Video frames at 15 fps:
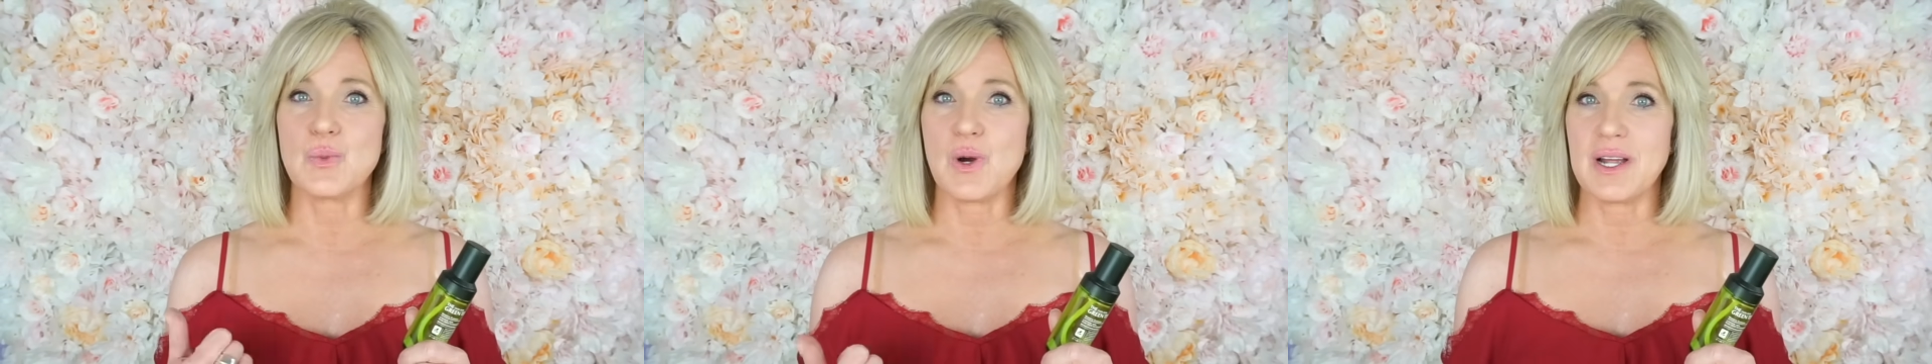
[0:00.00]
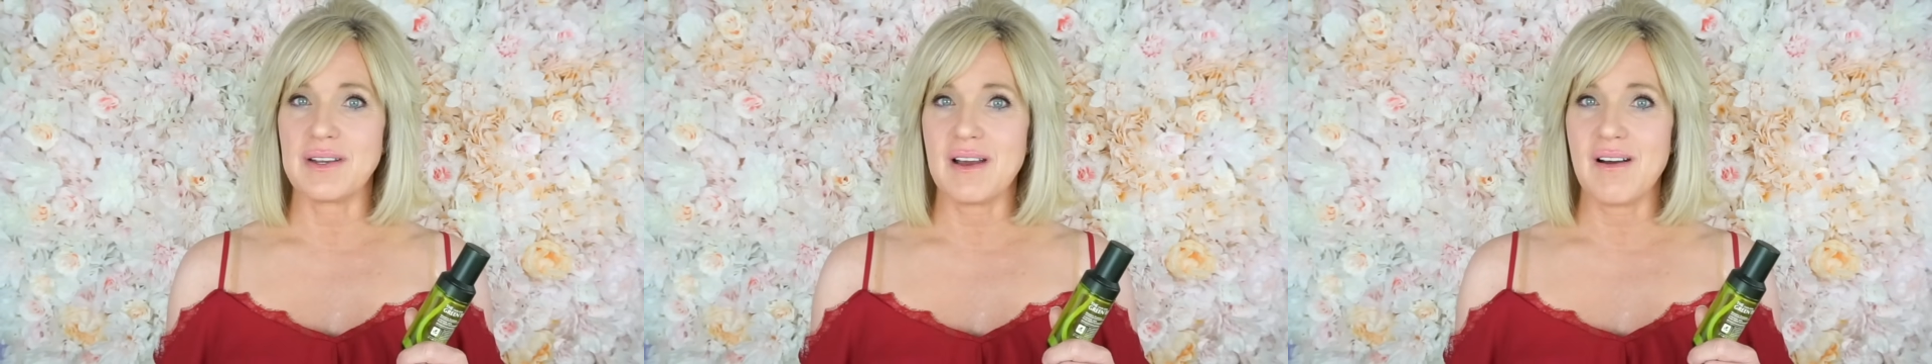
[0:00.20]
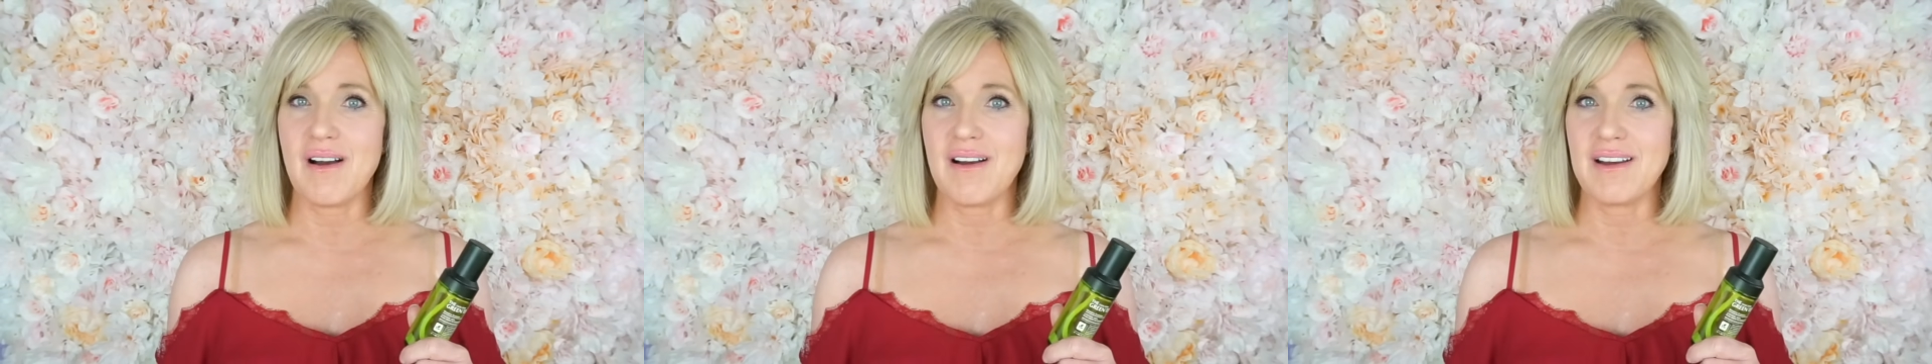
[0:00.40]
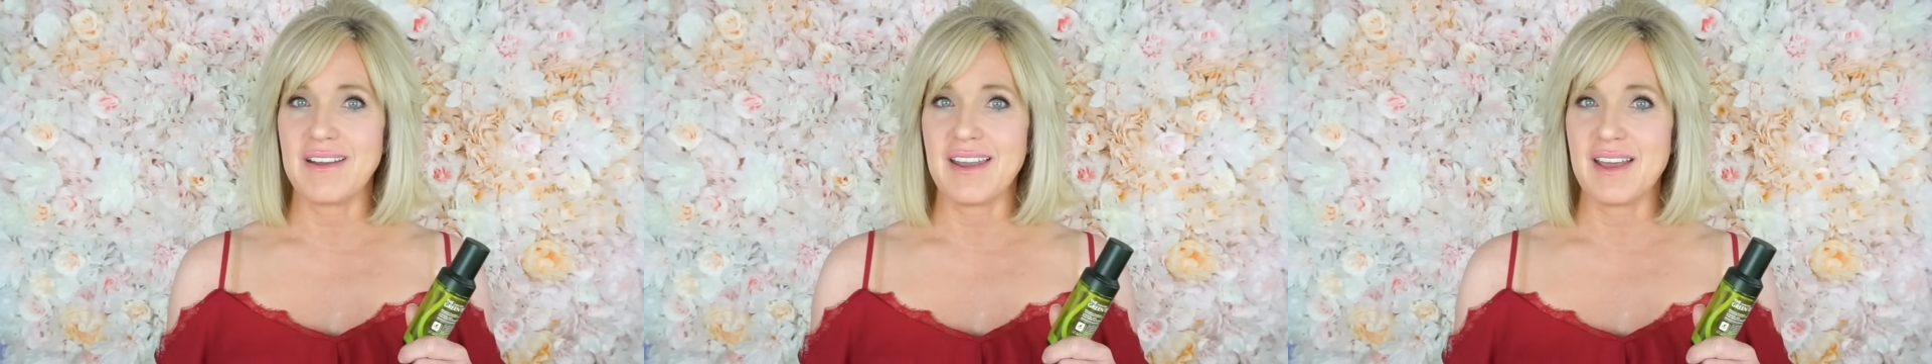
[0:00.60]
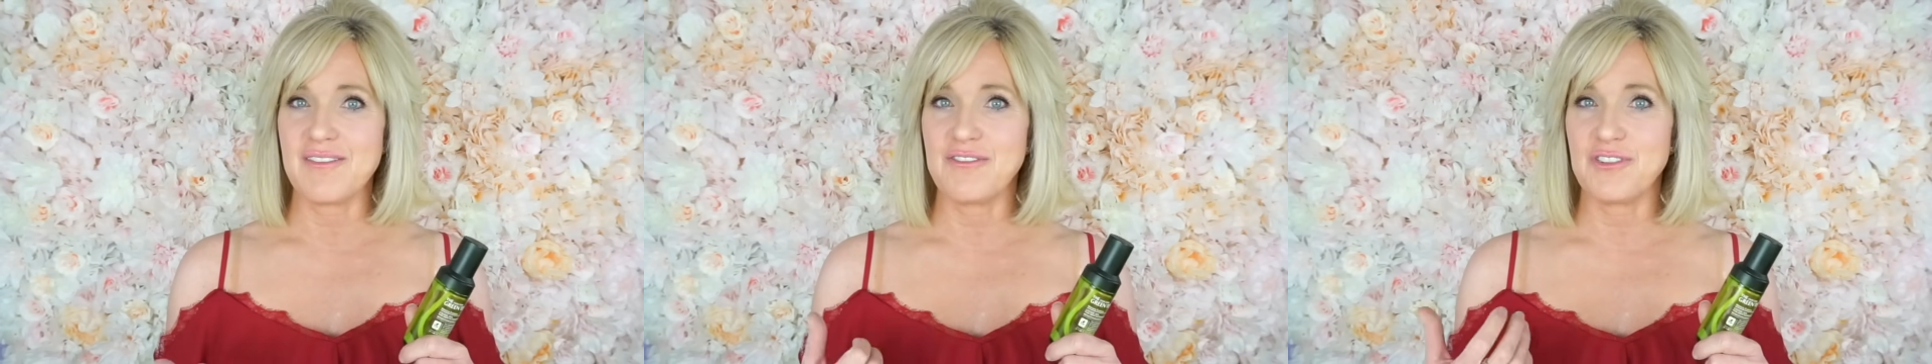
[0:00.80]
one
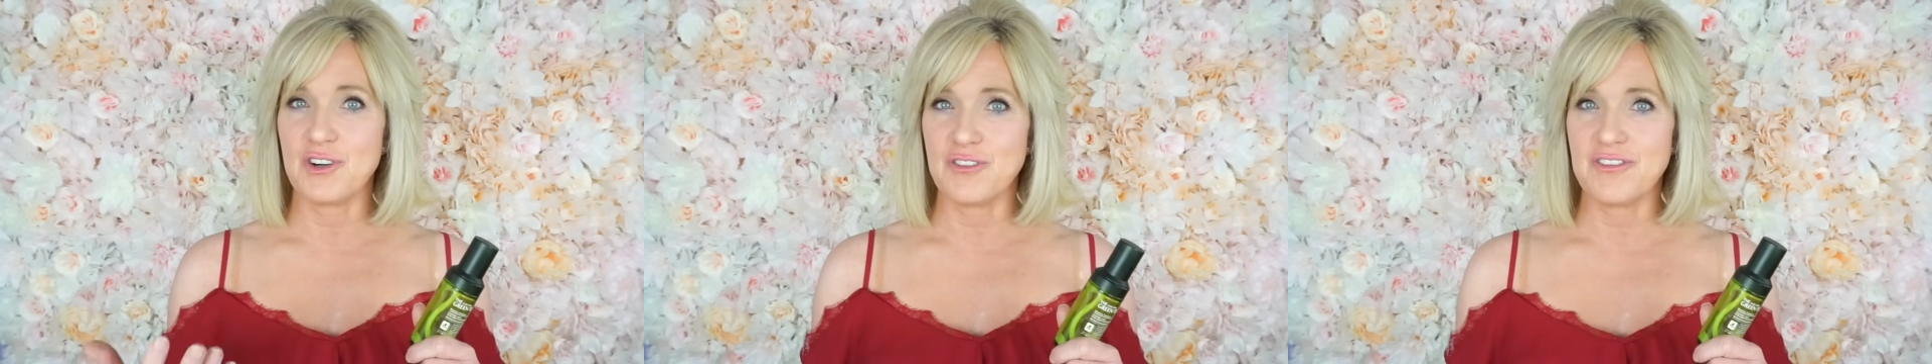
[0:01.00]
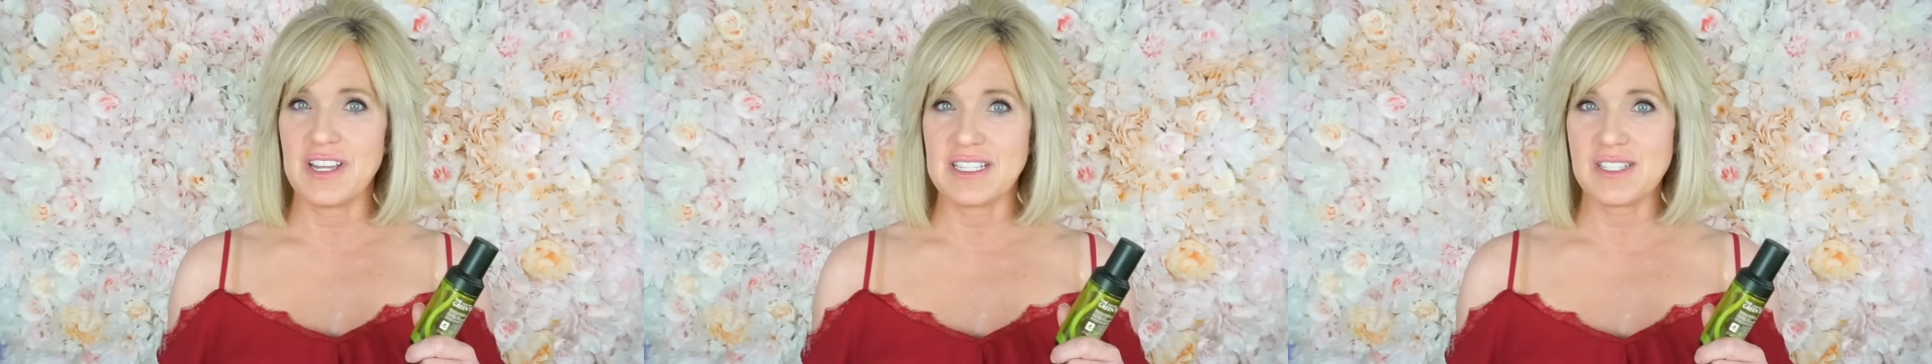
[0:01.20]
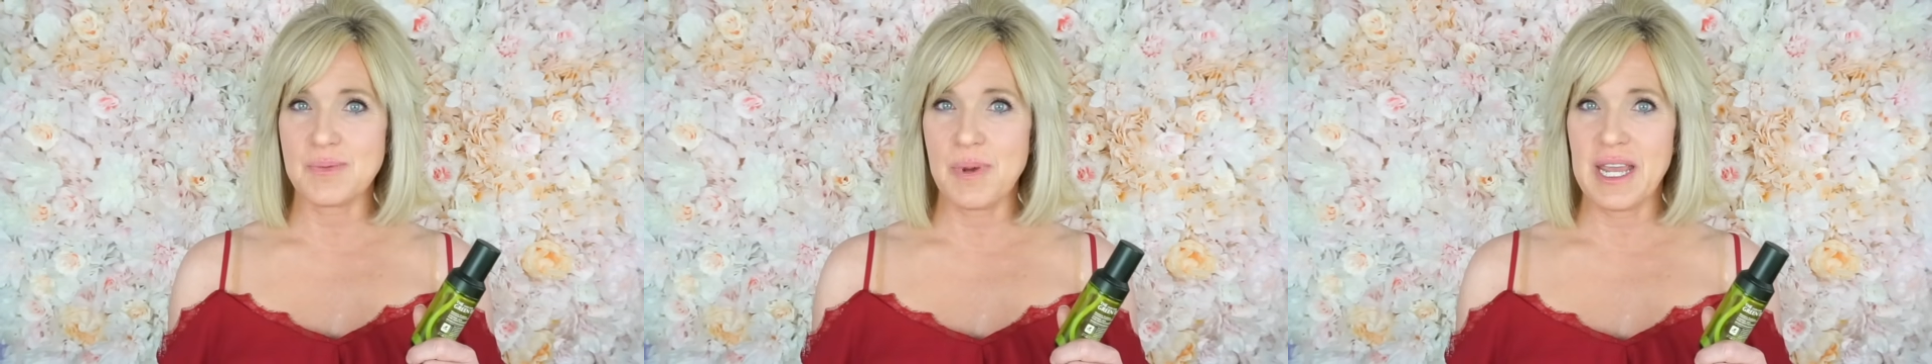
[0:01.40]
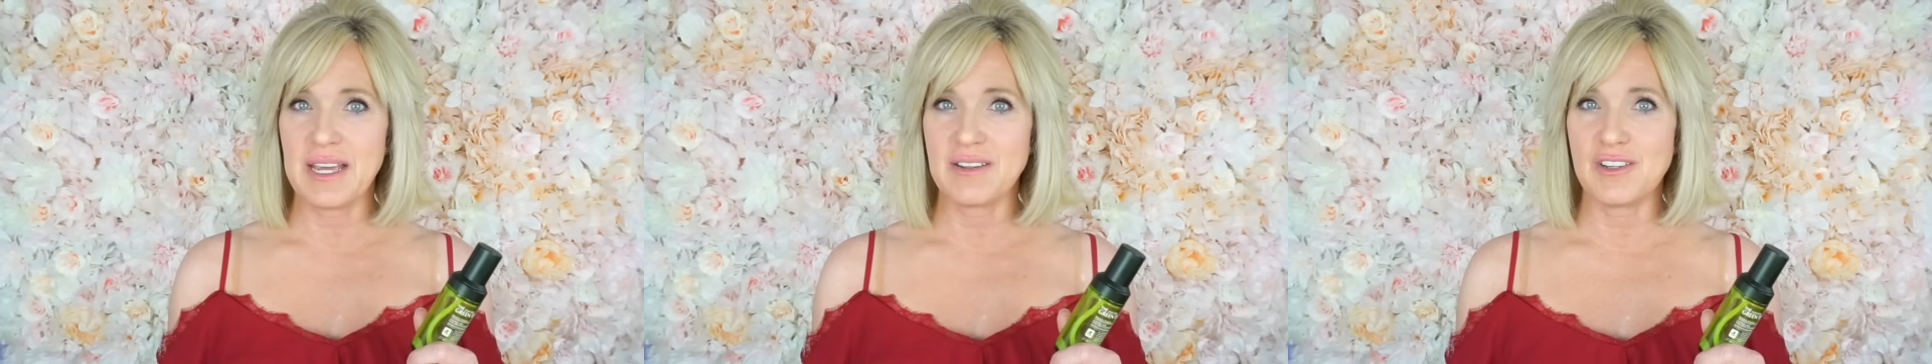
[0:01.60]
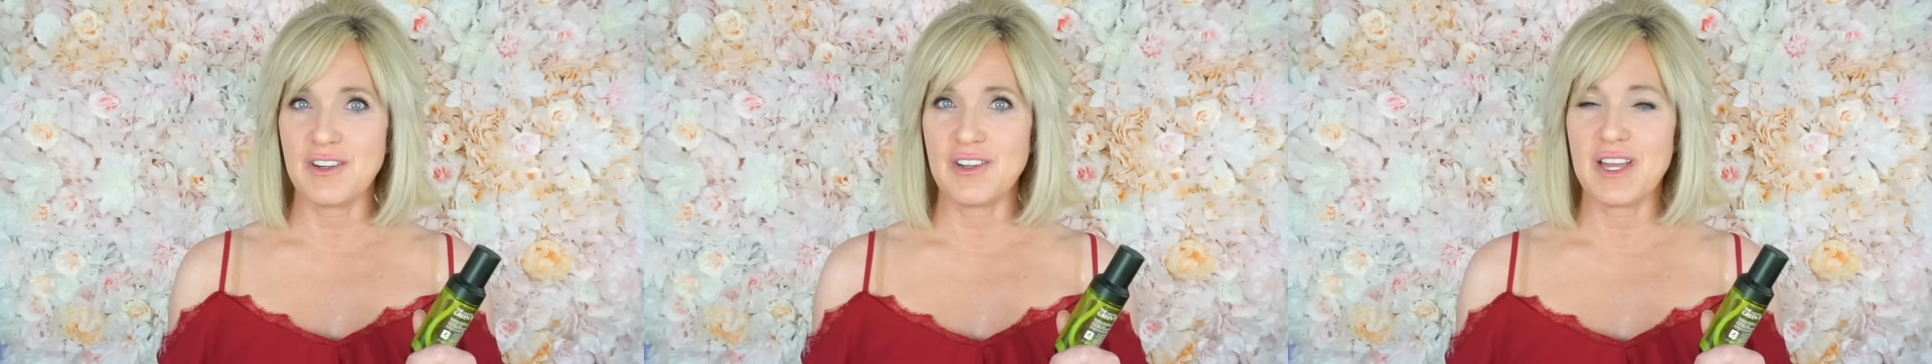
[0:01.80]
on a full face
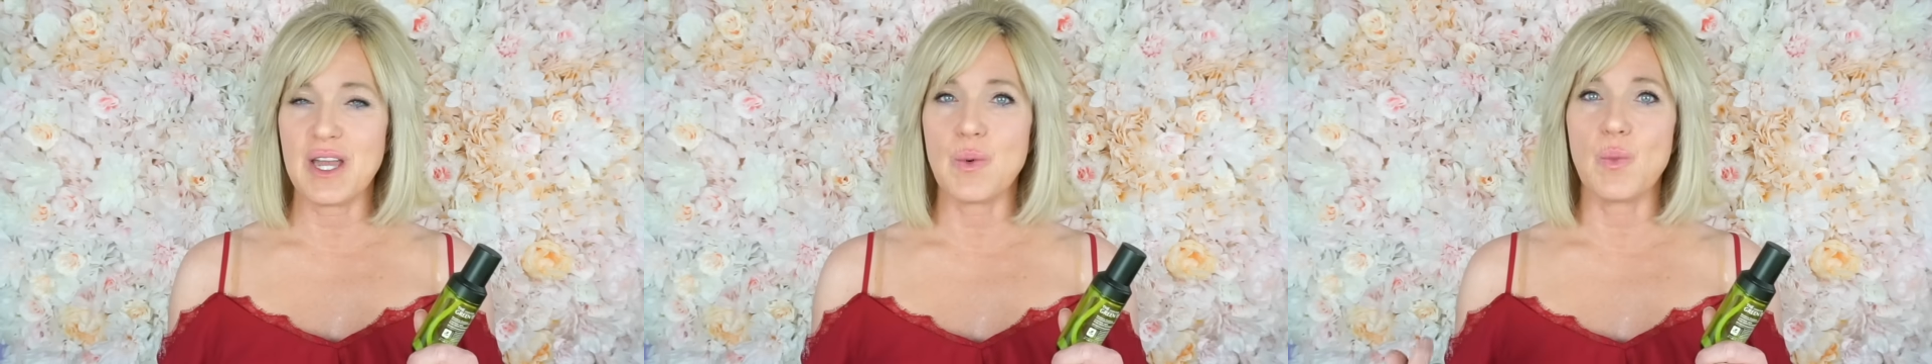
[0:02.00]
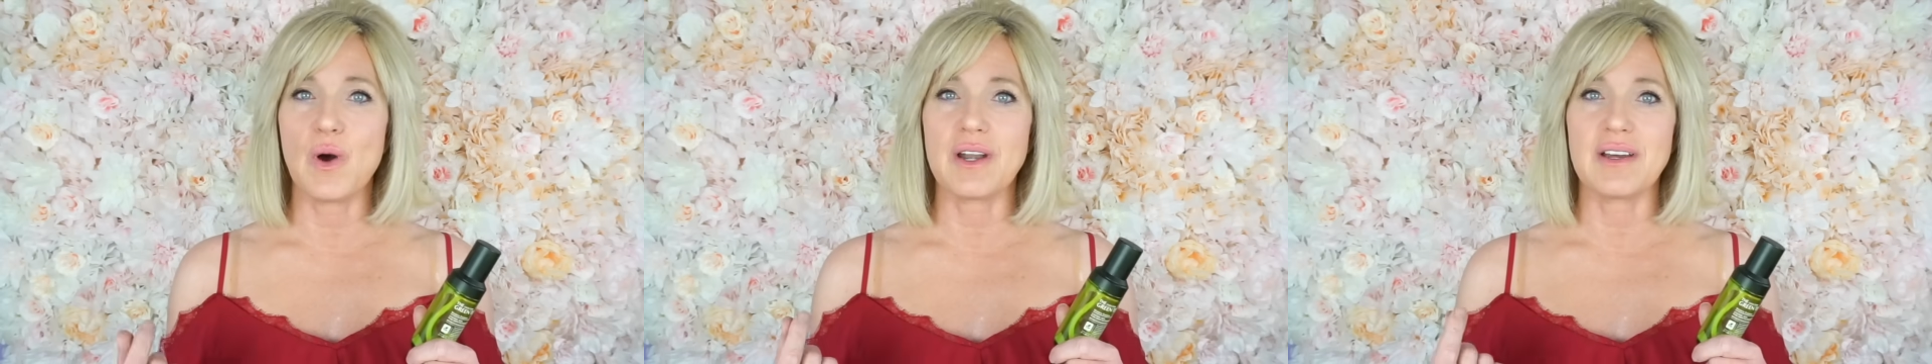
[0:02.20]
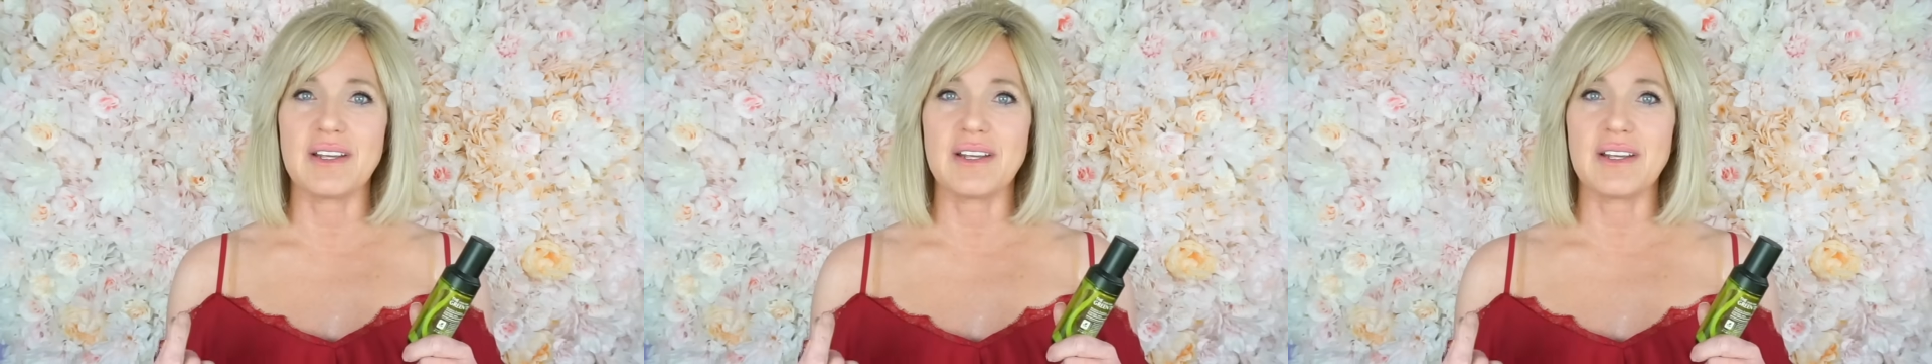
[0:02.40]
panel and one